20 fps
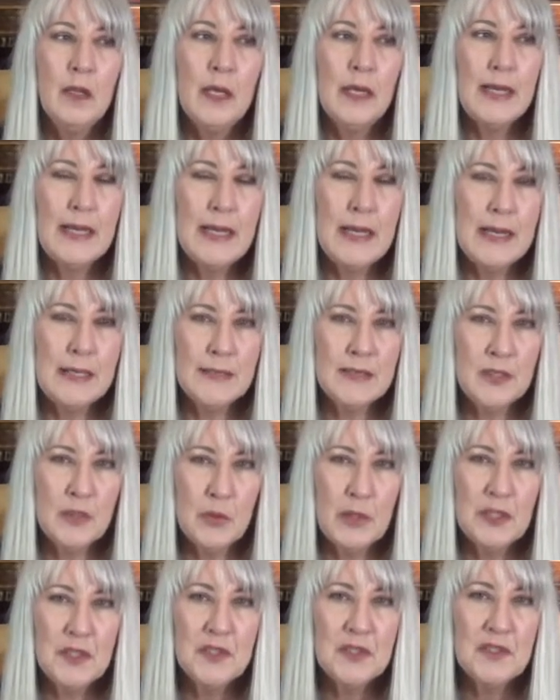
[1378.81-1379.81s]
and ask
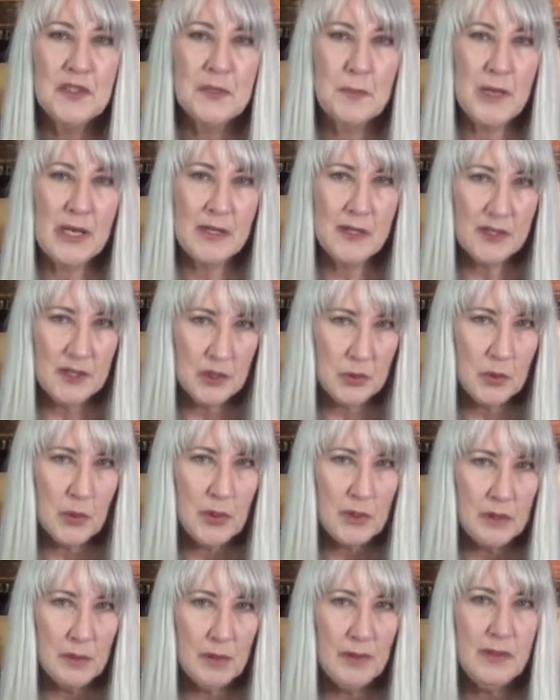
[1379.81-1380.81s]
questions about
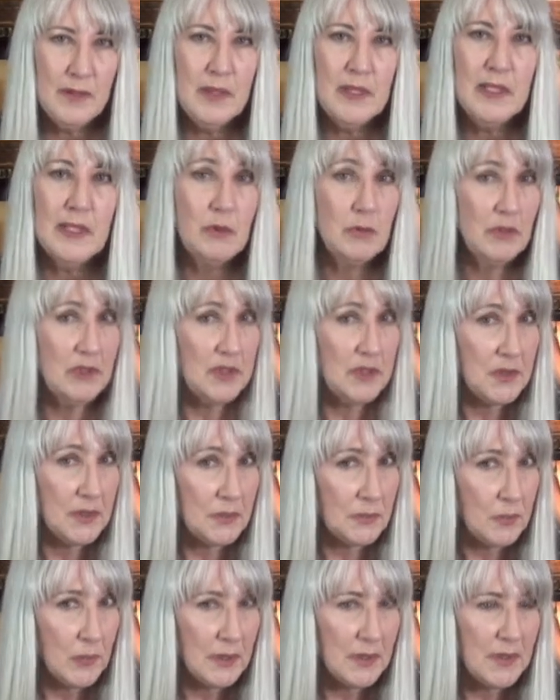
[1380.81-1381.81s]
extraordinary thinking, which
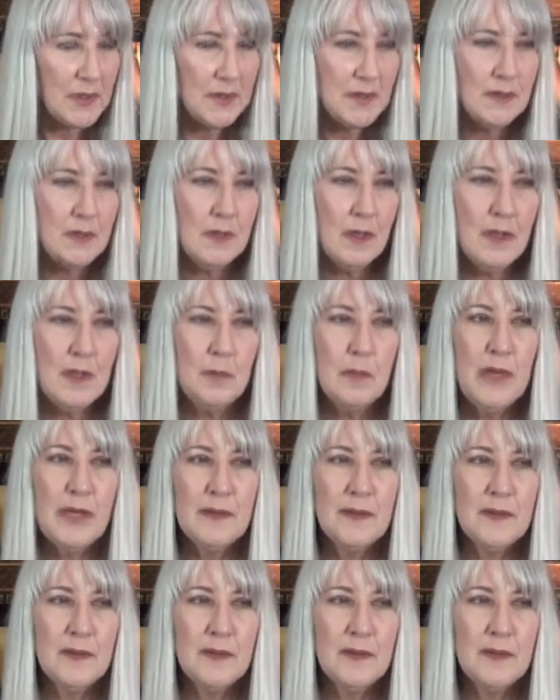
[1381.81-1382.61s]
is what this is all about,